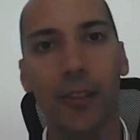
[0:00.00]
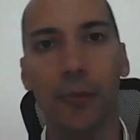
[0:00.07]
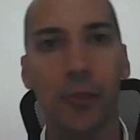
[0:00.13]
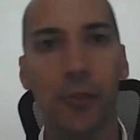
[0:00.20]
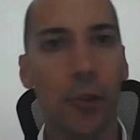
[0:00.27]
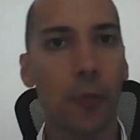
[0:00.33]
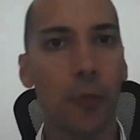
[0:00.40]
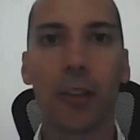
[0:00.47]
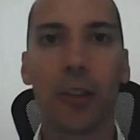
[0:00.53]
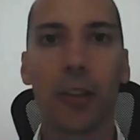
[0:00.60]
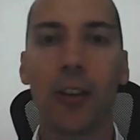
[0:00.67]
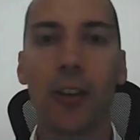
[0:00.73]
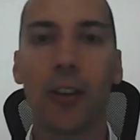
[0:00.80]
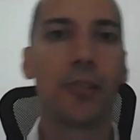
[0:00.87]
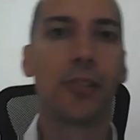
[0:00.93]
you know, social
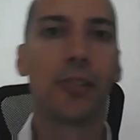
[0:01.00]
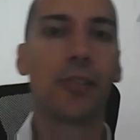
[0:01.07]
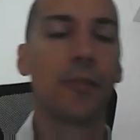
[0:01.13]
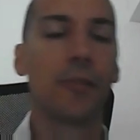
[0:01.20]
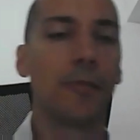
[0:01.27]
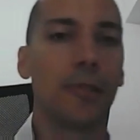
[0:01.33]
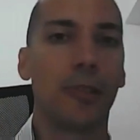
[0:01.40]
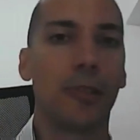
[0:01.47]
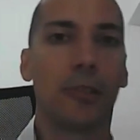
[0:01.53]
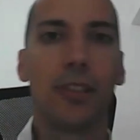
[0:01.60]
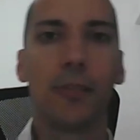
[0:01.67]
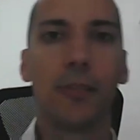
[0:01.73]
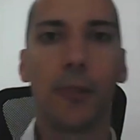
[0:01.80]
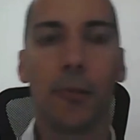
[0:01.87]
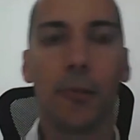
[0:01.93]
ecologists or for the
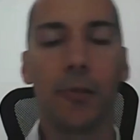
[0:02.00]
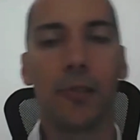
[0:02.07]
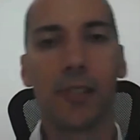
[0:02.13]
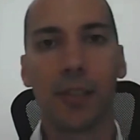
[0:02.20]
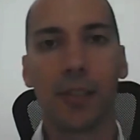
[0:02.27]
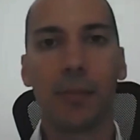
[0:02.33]
degrowthers.